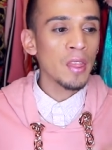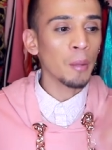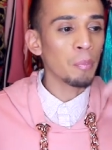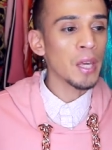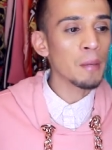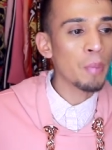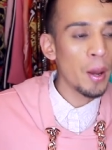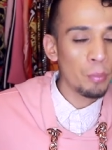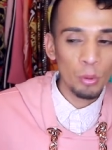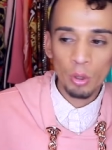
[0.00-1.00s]
the pink
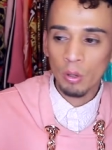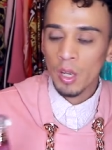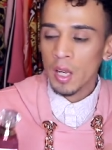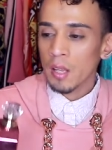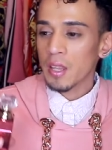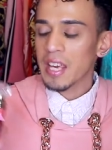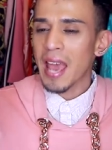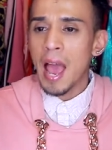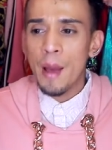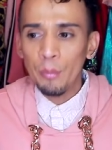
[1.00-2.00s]
pepper, the
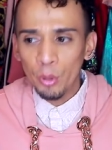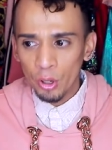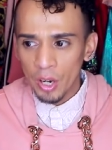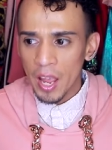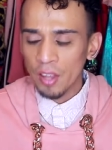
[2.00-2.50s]
amber,